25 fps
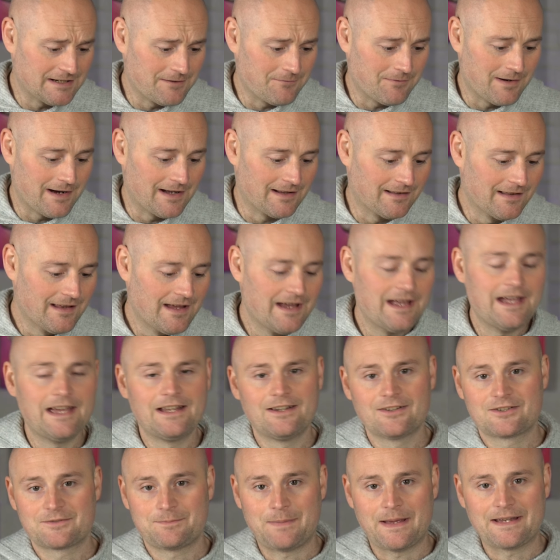well, it
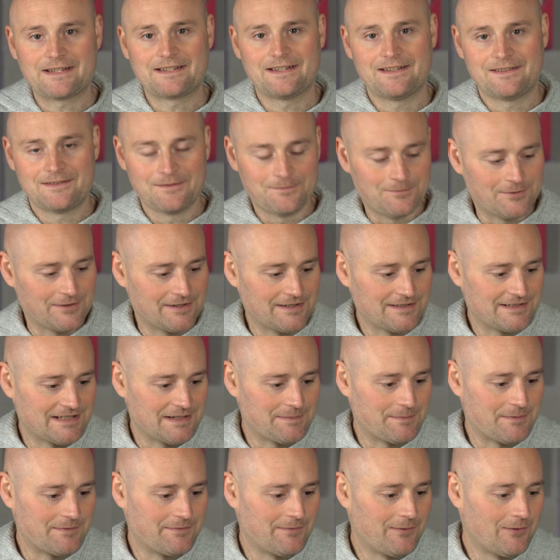looks better than what it did
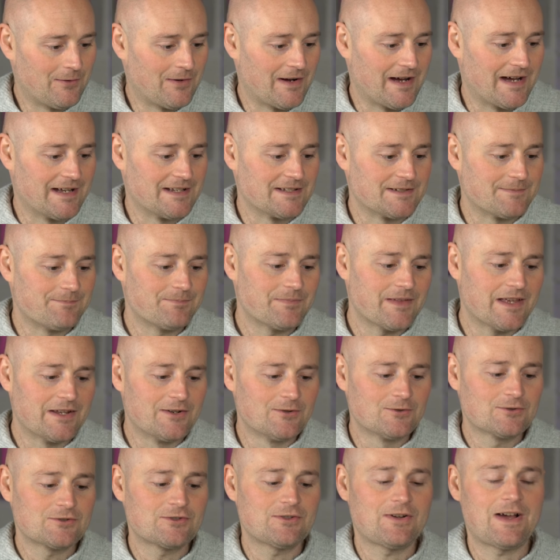beforehand. It
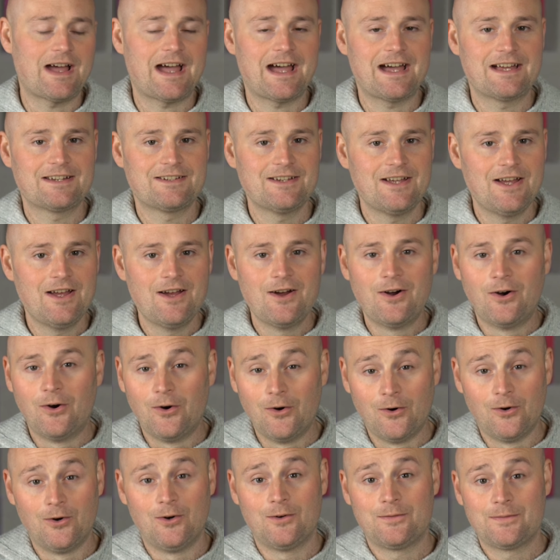also had
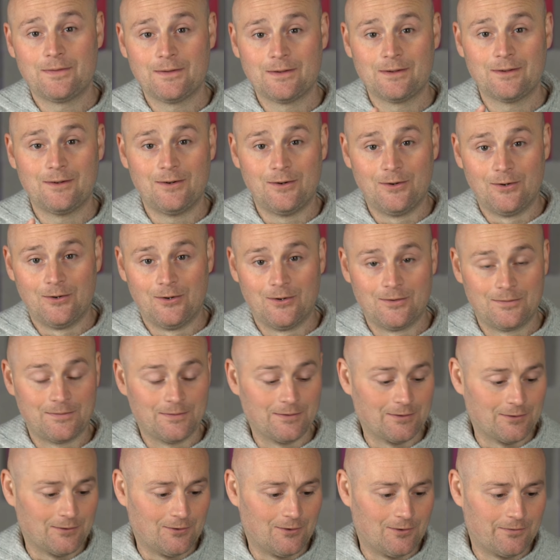awful
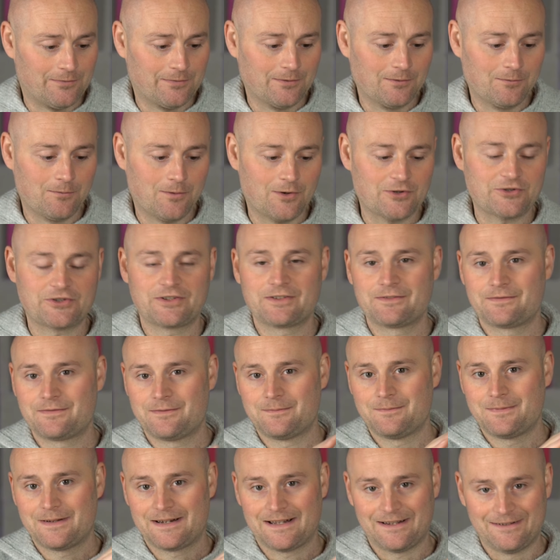washing from
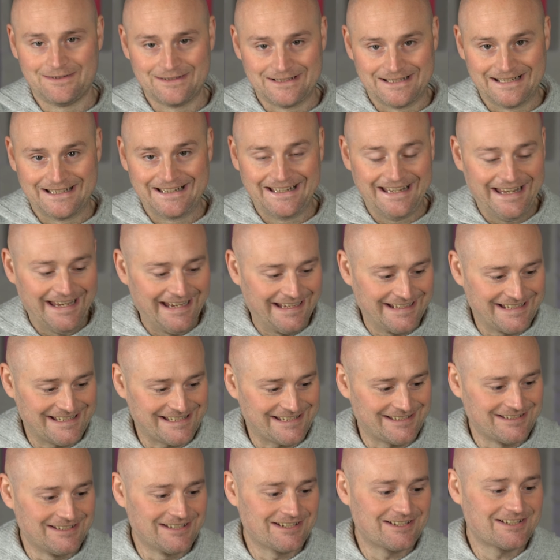when I was a kid,
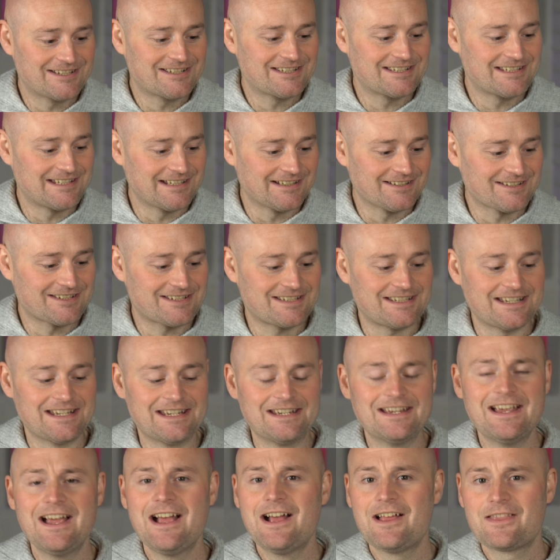so you could still
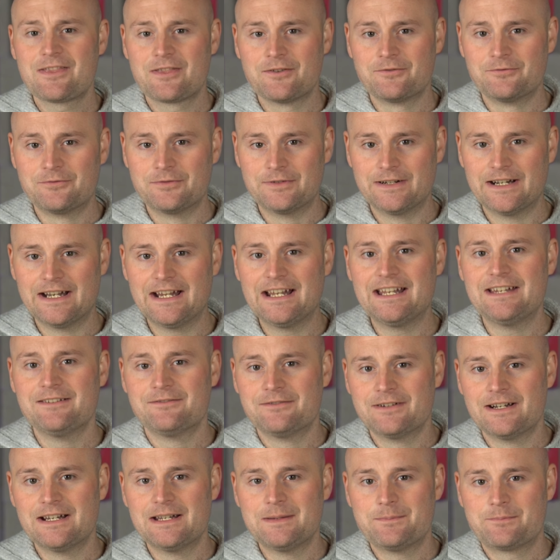see the
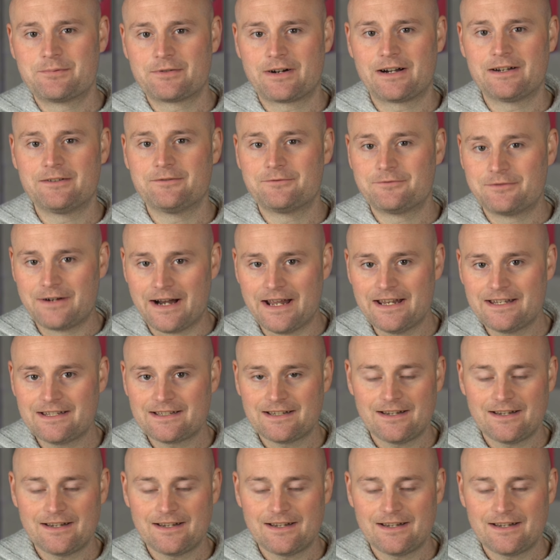really bright red